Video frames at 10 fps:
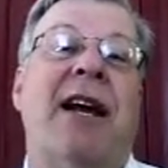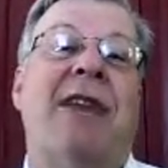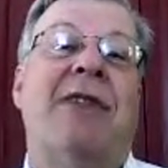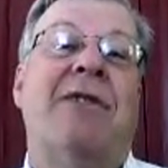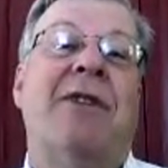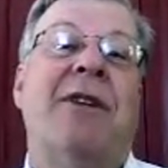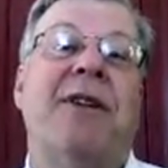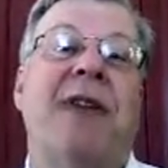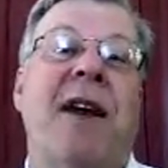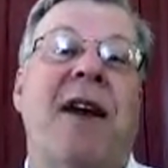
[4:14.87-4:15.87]
And the
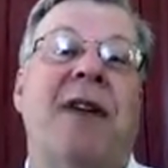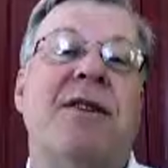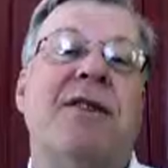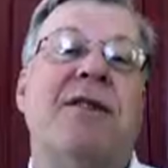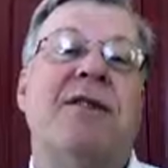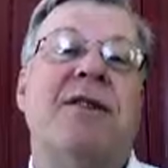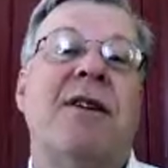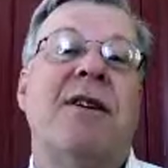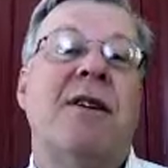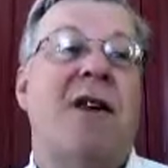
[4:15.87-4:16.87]
utilitarians
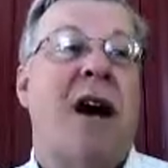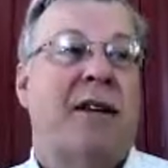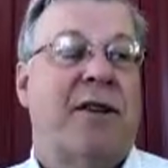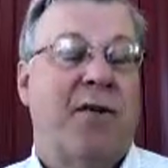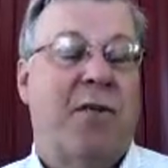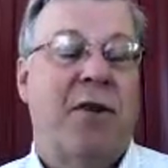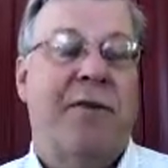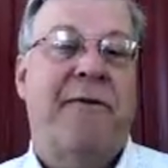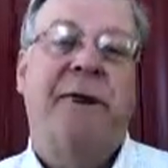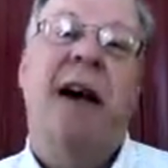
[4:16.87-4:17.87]
concocted a
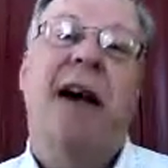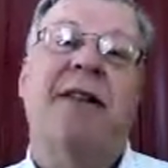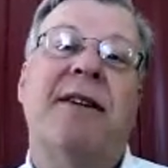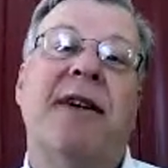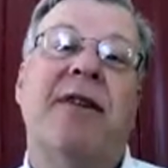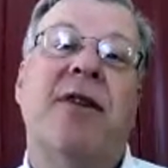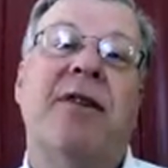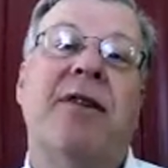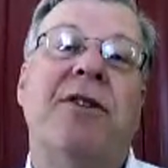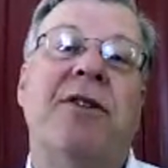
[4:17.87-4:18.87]
word for that. They called
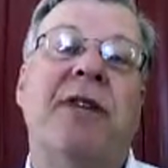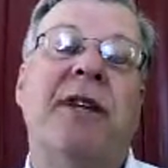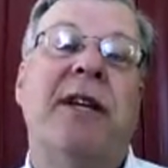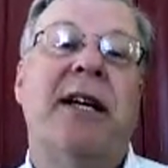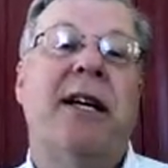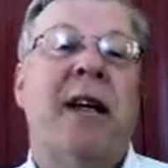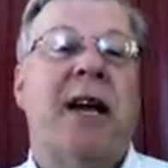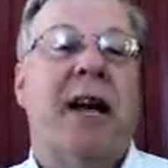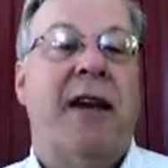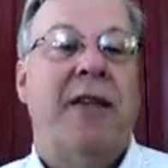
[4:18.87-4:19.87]
it utility.
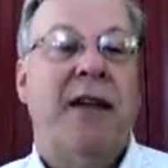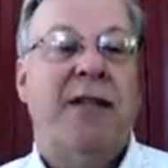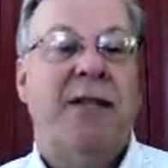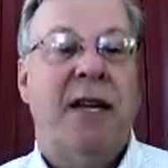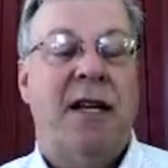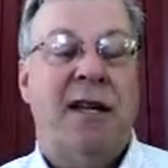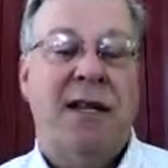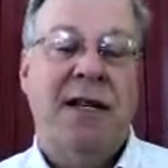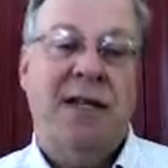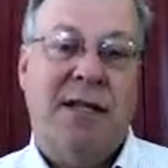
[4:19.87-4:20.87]
And they said
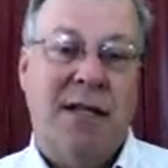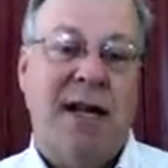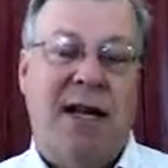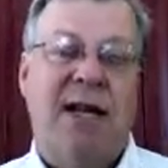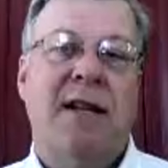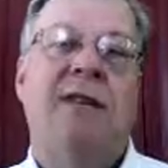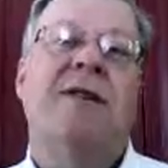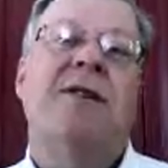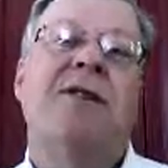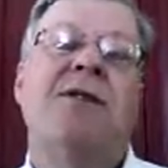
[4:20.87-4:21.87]
this thing,
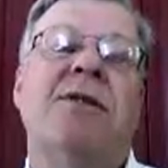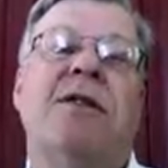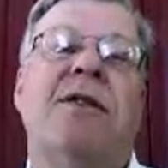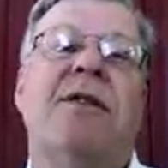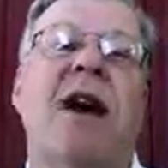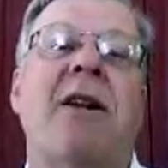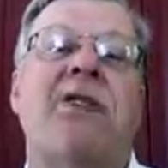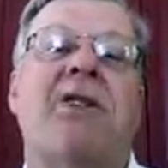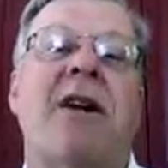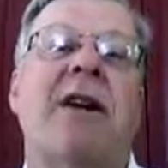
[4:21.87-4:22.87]
this hot
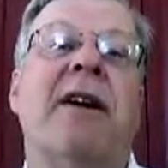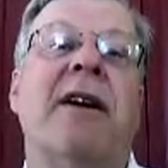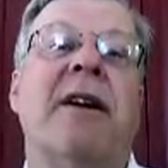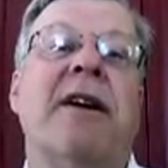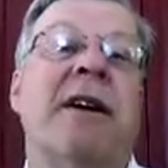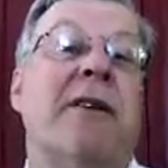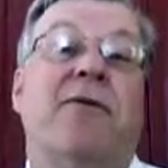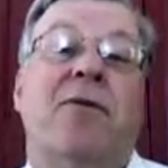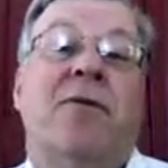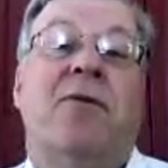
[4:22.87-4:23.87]
dog,
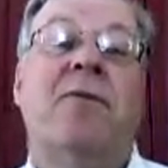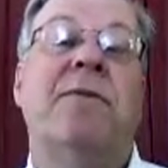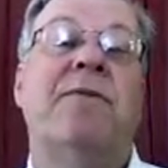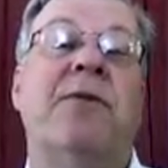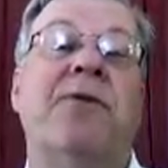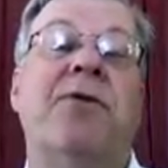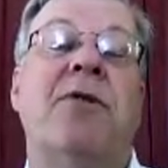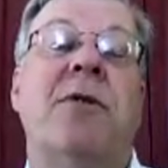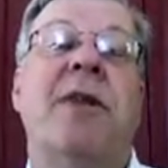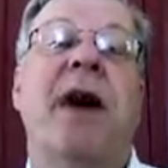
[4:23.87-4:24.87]
gives you a
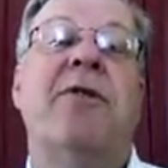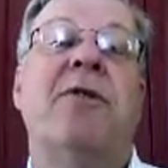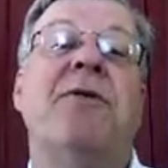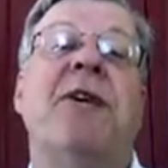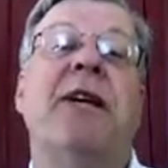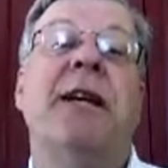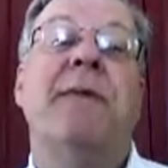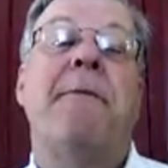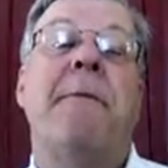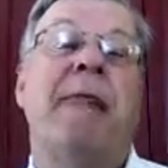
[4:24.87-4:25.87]
certain amount of utility.
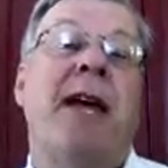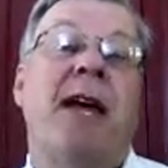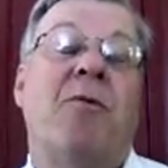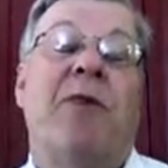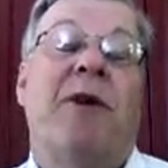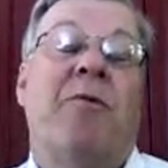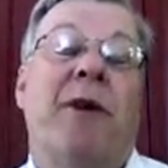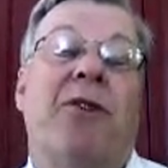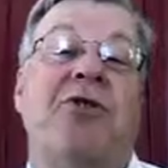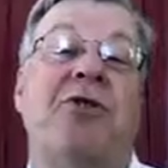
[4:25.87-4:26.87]
And we
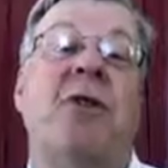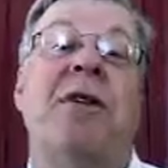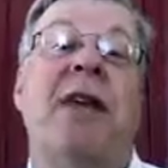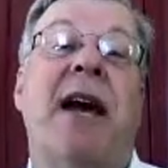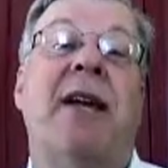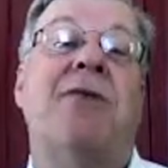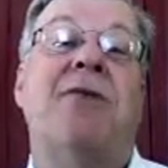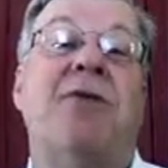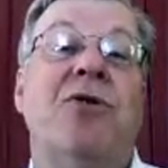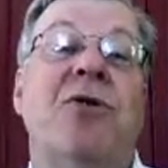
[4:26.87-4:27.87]
can shorten that to
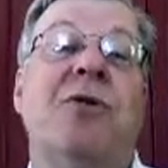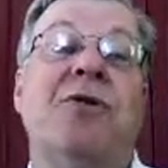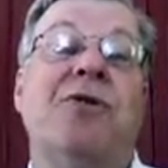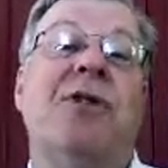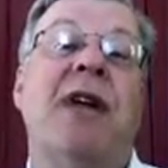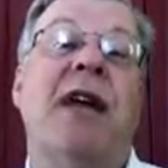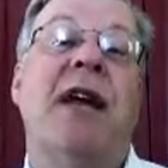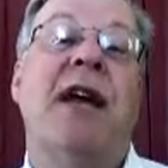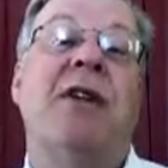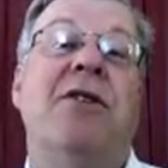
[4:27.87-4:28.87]
utils,
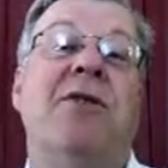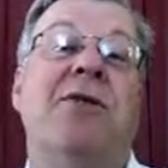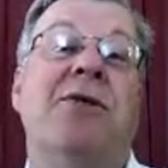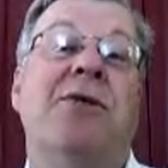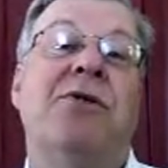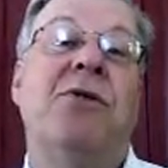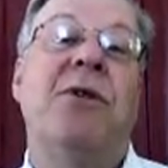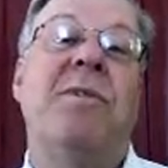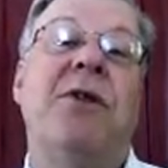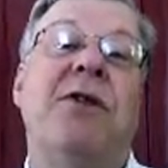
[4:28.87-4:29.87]
and utils is going
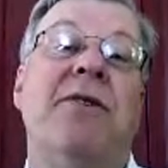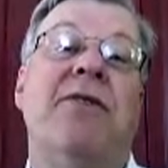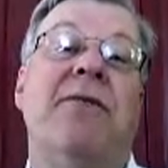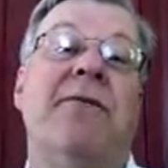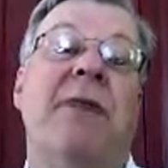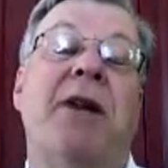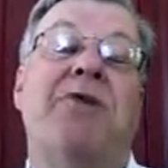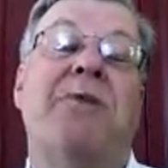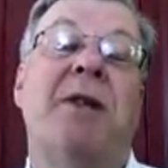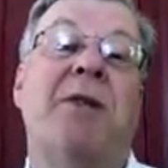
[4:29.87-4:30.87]
to be the unit of
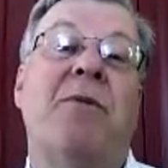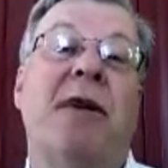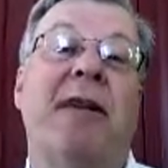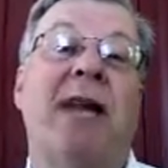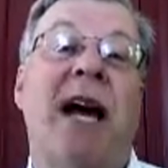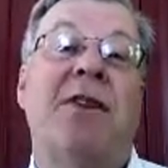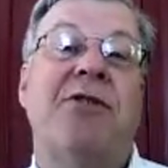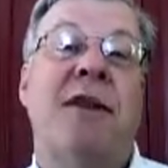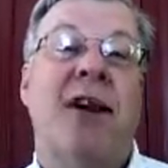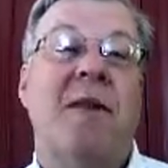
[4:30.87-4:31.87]
measurement that we attach
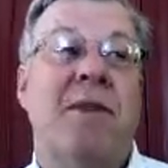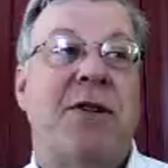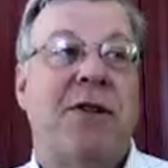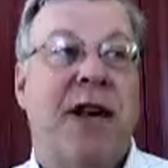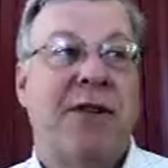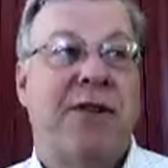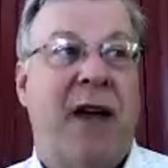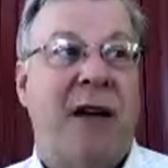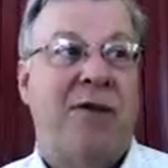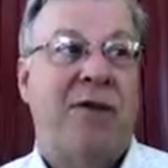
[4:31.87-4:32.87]
to how much
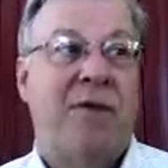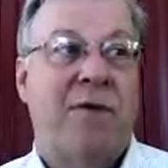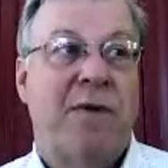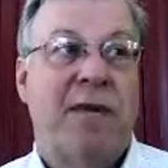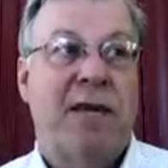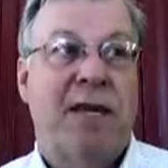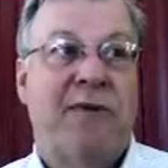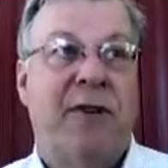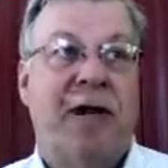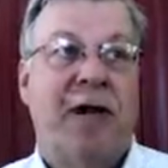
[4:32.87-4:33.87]
satisfaction you received
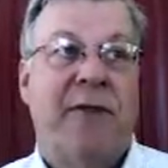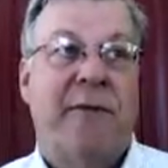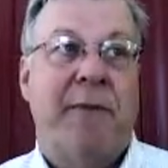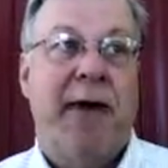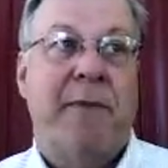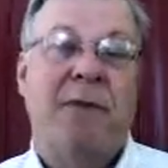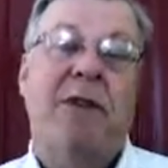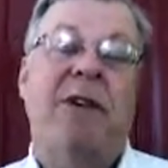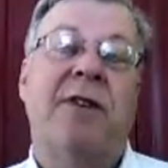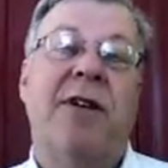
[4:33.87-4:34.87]
from that
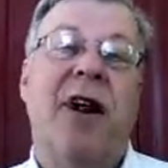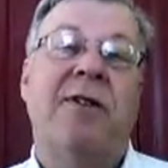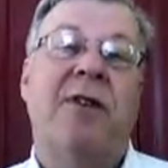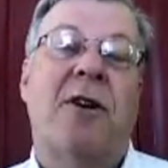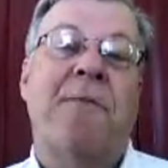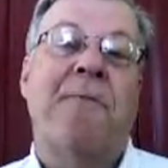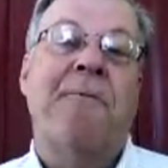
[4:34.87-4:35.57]
particular hot dog.